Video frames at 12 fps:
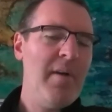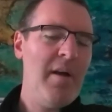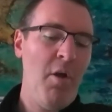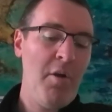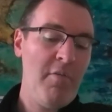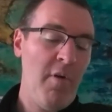
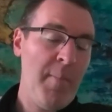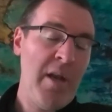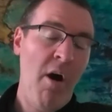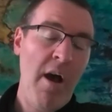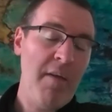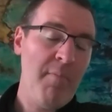
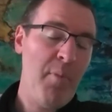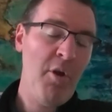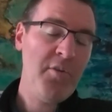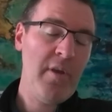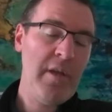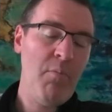I
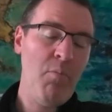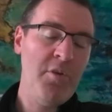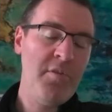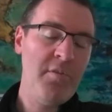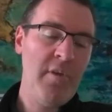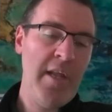personally
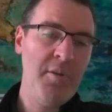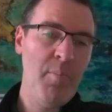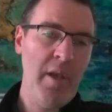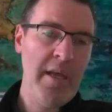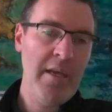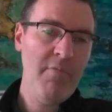was led to
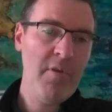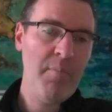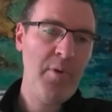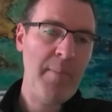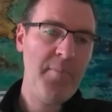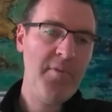believe, and
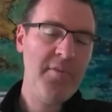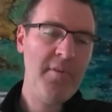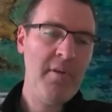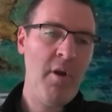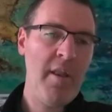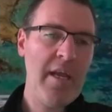perhaps a
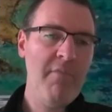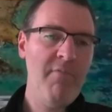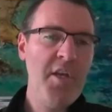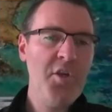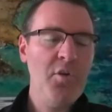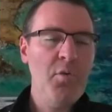lot of the
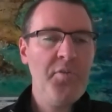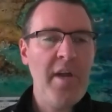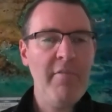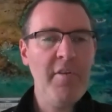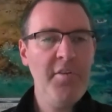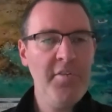conventional
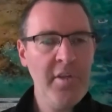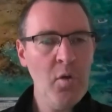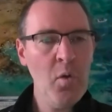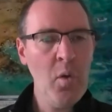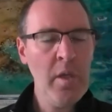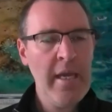stuff is
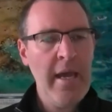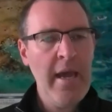still